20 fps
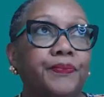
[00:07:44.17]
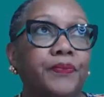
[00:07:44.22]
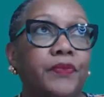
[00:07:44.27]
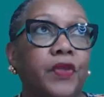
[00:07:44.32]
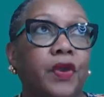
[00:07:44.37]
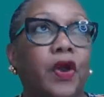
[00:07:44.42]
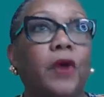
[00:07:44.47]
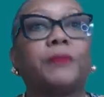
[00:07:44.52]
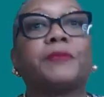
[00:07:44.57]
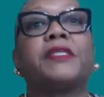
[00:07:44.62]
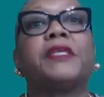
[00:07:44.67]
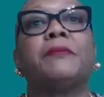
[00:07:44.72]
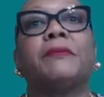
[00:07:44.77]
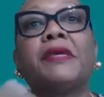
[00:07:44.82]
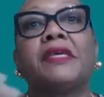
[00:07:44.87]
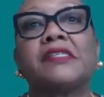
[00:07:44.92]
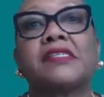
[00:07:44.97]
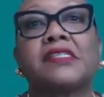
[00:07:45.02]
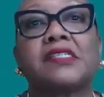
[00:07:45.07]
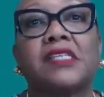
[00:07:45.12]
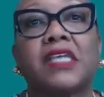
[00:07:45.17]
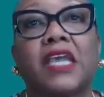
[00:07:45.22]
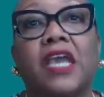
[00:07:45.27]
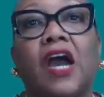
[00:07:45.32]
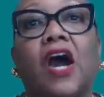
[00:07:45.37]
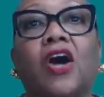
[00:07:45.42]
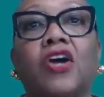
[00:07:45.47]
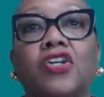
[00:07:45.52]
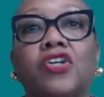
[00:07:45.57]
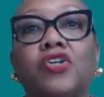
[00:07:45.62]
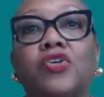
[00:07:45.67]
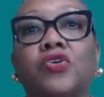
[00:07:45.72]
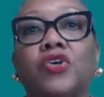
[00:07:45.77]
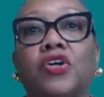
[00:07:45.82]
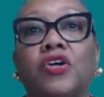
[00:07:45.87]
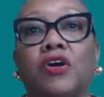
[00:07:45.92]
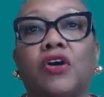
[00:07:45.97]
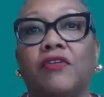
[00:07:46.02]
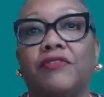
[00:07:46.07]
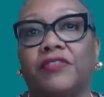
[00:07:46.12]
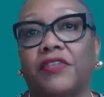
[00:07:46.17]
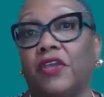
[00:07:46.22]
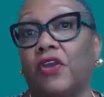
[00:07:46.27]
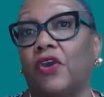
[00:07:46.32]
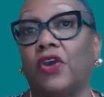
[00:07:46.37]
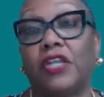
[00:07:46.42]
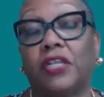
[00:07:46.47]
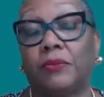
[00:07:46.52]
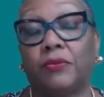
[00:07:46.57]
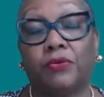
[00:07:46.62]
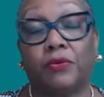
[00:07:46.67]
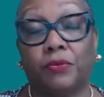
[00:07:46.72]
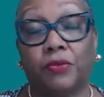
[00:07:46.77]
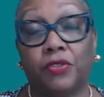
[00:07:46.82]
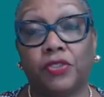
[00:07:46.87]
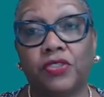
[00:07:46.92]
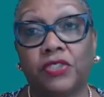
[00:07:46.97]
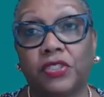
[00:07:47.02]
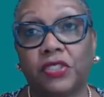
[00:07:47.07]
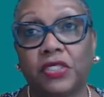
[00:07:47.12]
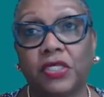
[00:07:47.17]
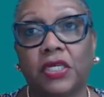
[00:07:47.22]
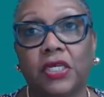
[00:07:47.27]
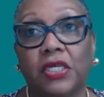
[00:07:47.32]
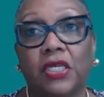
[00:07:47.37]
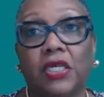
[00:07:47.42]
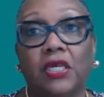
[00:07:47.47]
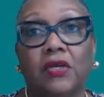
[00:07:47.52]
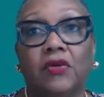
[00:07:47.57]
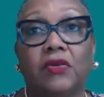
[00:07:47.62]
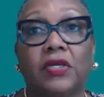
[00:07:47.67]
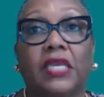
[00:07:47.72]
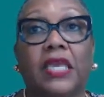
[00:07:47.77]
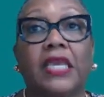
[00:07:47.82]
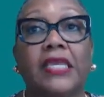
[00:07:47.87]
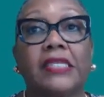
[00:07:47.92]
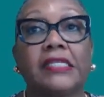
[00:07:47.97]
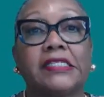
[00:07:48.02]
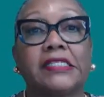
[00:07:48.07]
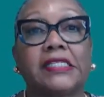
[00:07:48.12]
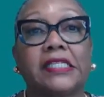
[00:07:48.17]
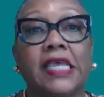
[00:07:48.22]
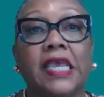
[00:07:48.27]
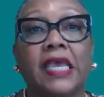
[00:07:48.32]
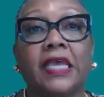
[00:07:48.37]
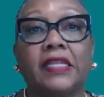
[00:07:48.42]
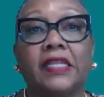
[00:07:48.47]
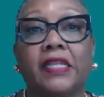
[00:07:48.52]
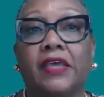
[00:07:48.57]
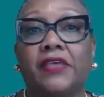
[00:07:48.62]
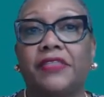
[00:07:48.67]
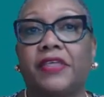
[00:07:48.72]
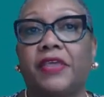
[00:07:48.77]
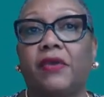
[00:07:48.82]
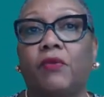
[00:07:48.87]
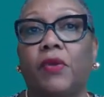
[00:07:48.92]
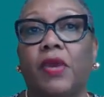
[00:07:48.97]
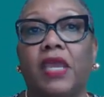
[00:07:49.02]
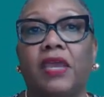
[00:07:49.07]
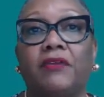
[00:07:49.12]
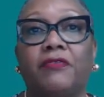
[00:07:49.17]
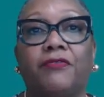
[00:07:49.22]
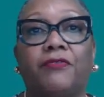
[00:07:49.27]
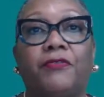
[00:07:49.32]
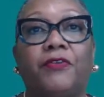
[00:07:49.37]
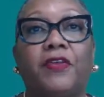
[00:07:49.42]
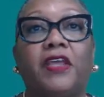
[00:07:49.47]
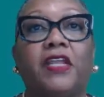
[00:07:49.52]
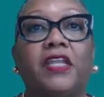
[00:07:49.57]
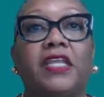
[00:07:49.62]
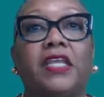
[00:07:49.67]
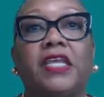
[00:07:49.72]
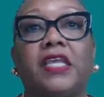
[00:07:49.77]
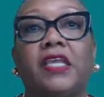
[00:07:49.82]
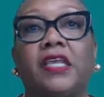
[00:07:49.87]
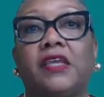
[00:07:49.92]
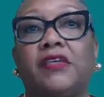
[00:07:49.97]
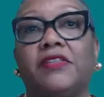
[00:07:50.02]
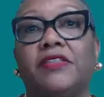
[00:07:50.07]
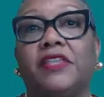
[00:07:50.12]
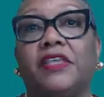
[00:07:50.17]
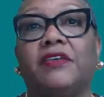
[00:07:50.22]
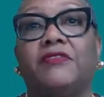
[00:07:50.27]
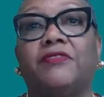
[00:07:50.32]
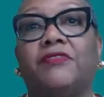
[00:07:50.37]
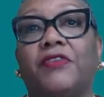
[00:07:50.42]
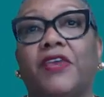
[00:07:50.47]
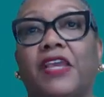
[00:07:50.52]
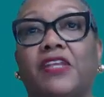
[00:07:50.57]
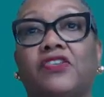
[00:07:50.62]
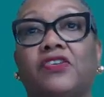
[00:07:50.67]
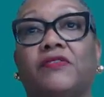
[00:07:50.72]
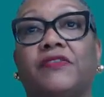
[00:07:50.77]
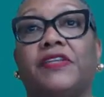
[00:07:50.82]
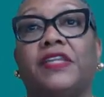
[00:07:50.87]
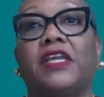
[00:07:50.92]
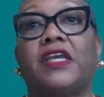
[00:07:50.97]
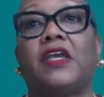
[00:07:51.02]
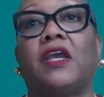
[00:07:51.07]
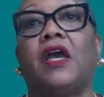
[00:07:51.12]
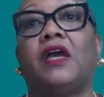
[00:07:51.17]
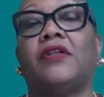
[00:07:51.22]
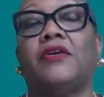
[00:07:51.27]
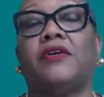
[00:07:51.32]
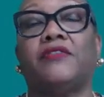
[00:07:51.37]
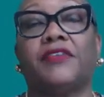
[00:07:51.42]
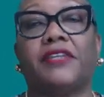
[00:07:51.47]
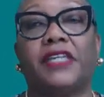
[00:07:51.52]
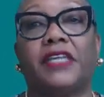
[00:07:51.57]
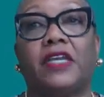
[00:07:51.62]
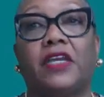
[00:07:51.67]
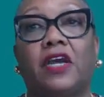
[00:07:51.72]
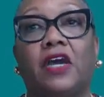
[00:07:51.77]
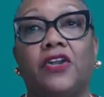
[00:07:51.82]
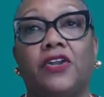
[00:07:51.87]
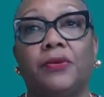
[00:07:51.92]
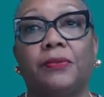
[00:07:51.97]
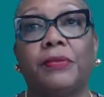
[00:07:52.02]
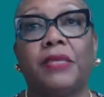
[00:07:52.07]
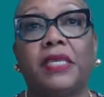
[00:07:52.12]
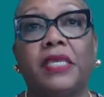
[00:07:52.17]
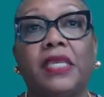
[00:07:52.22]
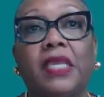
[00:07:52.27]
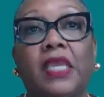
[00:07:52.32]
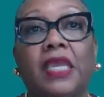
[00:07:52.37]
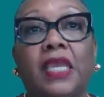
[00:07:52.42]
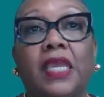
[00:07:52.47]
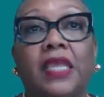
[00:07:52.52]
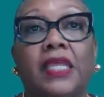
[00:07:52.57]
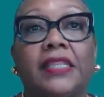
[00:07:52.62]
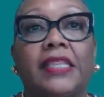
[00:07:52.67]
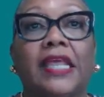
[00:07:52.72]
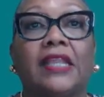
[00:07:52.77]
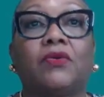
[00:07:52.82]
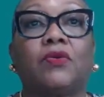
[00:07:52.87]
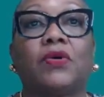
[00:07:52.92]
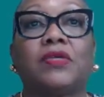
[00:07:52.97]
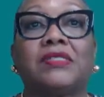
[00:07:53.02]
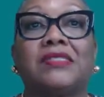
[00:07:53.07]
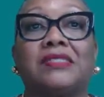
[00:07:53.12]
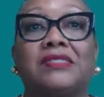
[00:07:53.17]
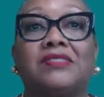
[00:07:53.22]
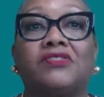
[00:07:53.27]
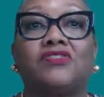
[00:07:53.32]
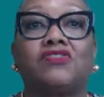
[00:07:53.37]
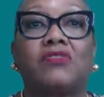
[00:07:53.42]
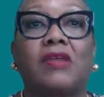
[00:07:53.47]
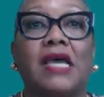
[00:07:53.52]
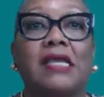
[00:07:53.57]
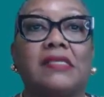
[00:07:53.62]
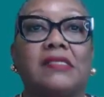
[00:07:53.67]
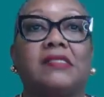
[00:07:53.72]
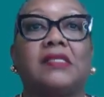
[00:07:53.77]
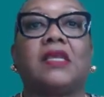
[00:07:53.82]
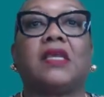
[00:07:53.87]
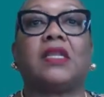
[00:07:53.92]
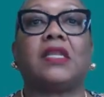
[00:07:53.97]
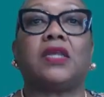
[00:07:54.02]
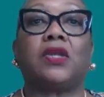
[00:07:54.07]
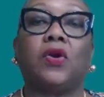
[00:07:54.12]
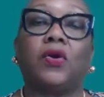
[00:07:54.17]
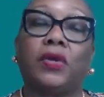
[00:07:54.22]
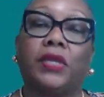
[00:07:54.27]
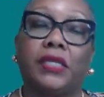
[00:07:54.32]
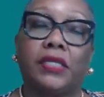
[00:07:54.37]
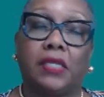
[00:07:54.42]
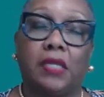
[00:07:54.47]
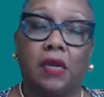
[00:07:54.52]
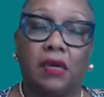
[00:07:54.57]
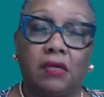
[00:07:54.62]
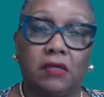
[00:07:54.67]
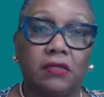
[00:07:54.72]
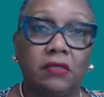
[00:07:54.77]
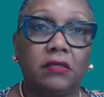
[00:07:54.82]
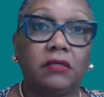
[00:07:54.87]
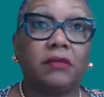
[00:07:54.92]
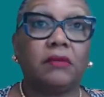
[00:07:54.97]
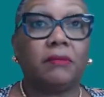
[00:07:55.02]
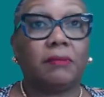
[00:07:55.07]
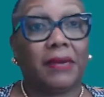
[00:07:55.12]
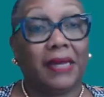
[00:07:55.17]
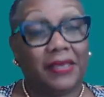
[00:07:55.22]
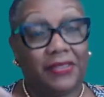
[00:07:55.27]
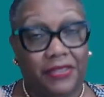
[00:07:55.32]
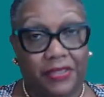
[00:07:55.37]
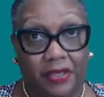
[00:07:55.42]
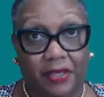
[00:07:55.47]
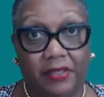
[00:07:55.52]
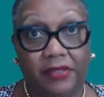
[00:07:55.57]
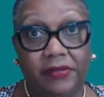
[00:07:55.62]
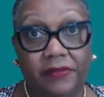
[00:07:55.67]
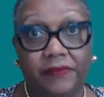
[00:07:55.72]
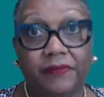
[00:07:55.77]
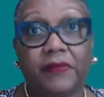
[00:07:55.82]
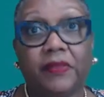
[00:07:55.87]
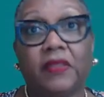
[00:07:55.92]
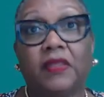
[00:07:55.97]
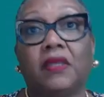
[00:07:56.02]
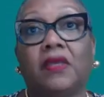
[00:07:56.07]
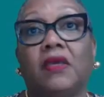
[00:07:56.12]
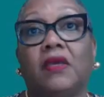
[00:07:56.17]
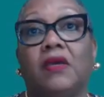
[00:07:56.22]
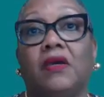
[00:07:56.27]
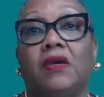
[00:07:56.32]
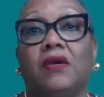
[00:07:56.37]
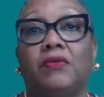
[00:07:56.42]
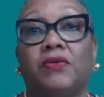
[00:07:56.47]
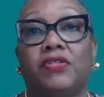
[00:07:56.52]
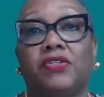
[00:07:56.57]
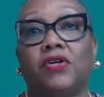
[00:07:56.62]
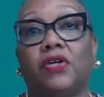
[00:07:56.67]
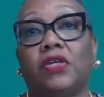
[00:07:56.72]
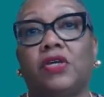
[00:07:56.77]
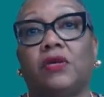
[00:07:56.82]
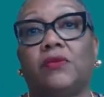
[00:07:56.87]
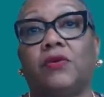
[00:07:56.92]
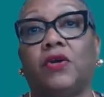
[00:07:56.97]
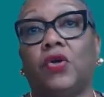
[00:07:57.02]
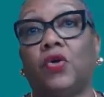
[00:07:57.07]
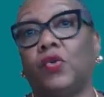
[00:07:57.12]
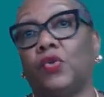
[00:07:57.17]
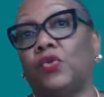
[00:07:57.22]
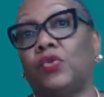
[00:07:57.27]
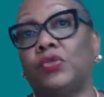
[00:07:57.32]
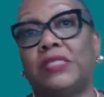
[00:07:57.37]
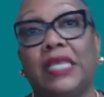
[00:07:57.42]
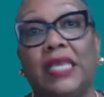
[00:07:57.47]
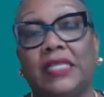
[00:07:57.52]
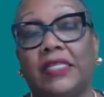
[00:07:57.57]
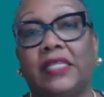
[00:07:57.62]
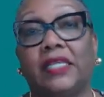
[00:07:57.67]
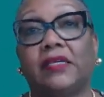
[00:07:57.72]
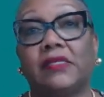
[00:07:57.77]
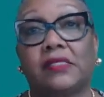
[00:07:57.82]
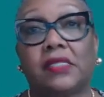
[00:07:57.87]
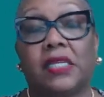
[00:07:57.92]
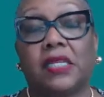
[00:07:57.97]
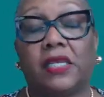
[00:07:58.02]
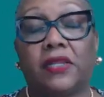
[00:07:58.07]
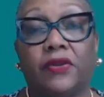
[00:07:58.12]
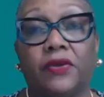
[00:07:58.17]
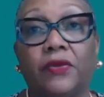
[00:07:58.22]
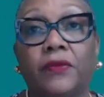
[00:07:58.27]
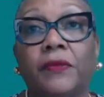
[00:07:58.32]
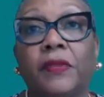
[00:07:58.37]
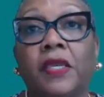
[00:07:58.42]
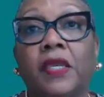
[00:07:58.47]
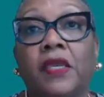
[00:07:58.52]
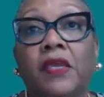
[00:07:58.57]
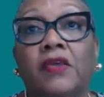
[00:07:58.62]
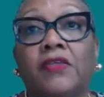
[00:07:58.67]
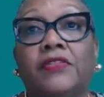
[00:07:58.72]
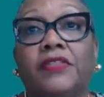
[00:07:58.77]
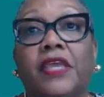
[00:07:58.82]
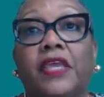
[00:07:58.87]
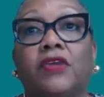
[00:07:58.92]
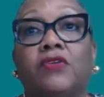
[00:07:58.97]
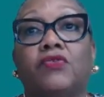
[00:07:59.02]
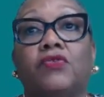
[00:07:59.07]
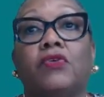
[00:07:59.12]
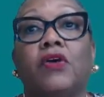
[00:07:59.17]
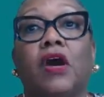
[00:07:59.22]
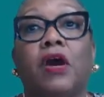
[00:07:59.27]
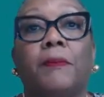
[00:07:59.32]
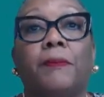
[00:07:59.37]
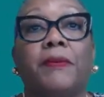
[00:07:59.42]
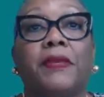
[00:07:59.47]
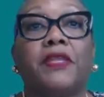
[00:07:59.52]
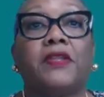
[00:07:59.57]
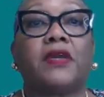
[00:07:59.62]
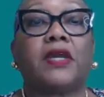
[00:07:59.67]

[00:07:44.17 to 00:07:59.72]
optimistic outlook of the early boomers. Okay, instead they were feeling the effect of an economy that was drastically going down by then. We're talking about 10 years later. They grew up in a